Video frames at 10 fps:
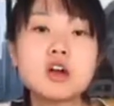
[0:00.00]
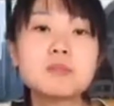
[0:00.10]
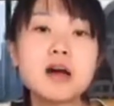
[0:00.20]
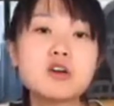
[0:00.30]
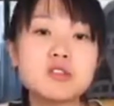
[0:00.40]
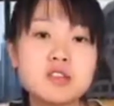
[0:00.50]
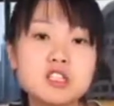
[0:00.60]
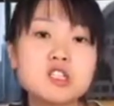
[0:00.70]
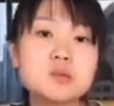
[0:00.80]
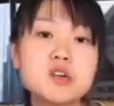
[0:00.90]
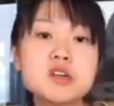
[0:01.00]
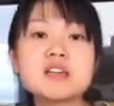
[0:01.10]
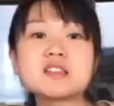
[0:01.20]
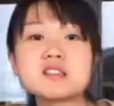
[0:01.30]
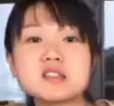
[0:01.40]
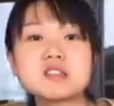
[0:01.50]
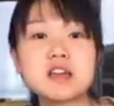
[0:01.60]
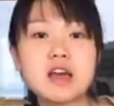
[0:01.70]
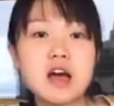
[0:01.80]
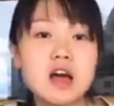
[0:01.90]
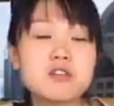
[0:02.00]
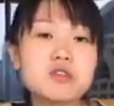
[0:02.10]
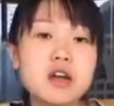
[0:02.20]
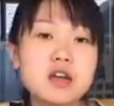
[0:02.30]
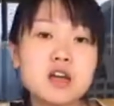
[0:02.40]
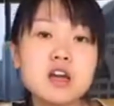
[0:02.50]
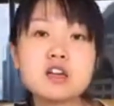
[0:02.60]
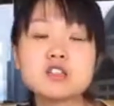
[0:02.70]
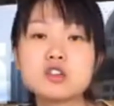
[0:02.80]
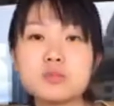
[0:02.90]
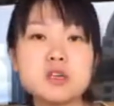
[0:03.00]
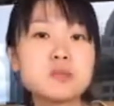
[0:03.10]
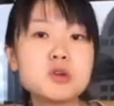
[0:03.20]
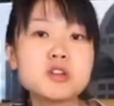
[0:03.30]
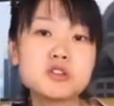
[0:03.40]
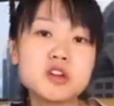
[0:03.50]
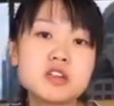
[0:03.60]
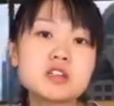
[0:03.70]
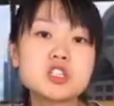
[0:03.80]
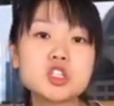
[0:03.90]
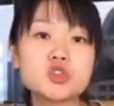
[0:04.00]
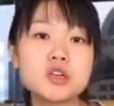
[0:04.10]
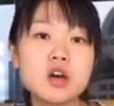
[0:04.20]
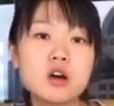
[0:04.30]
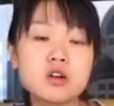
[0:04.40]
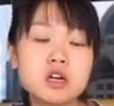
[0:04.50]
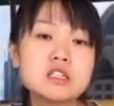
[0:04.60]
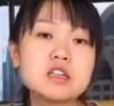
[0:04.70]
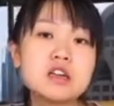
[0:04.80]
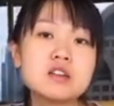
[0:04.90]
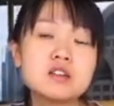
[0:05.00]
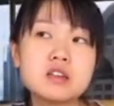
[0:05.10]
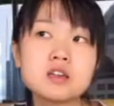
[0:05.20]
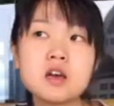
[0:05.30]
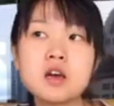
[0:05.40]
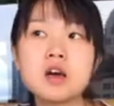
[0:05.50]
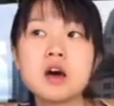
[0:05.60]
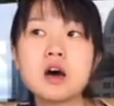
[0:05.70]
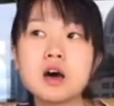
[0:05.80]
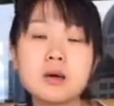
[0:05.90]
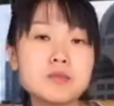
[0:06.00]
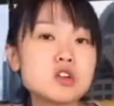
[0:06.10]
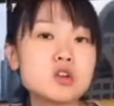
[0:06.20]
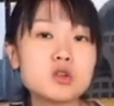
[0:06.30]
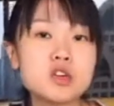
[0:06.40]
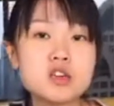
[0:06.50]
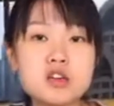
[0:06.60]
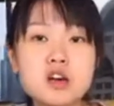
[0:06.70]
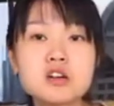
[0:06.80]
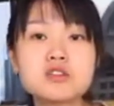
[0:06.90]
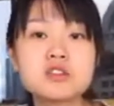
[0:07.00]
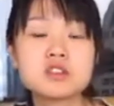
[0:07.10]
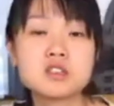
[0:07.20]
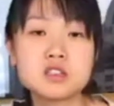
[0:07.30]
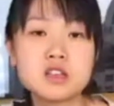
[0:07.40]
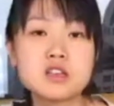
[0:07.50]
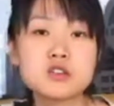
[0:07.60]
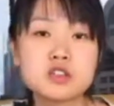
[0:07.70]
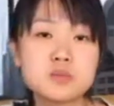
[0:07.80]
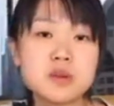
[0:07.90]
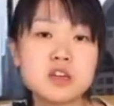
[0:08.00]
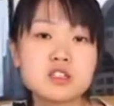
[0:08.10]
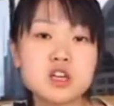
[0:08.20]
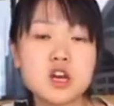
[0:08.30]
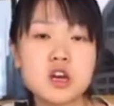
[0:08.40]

about the experiences they have, right? So people in your industry are attending, key conferences in your space.